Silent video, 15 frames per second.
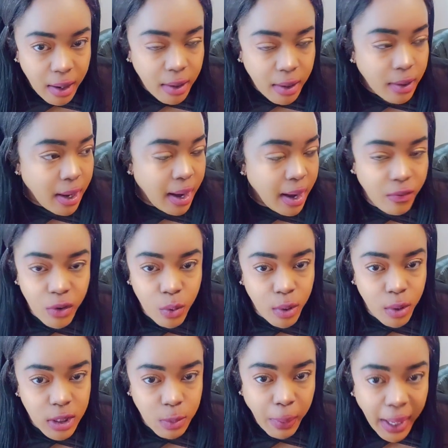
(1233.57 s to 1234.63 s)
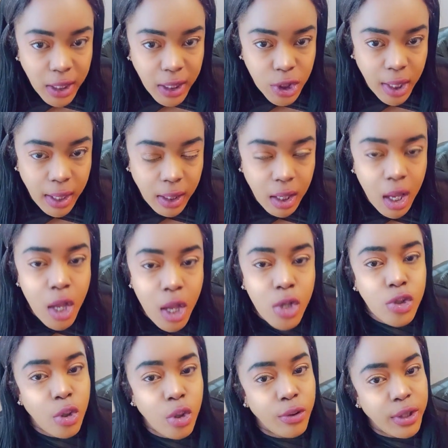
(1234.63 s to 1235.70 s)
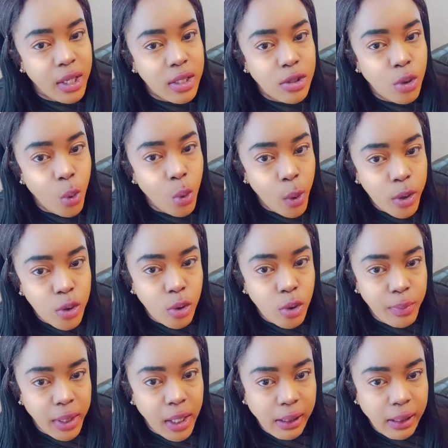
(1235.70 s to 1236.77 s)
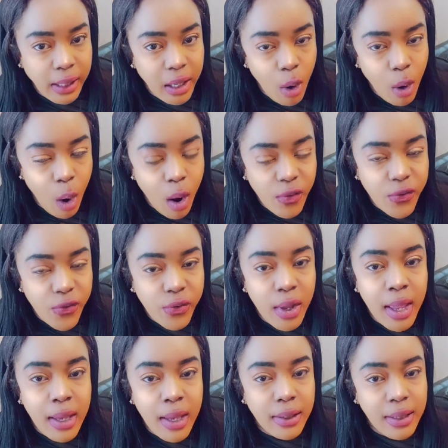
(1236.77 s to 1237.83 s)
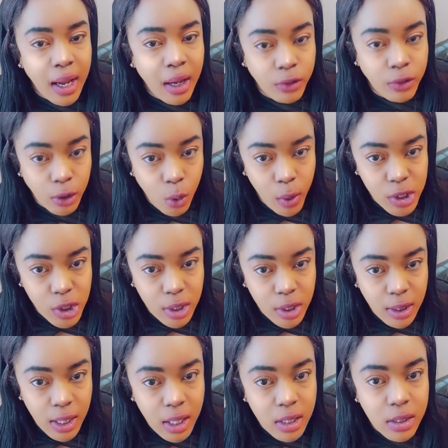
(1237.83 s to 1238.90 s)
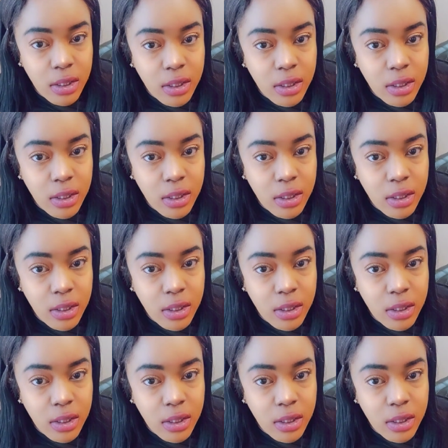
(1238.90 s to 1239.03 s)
everyone's paycheck. So there's going to be a layoff. Now the question is,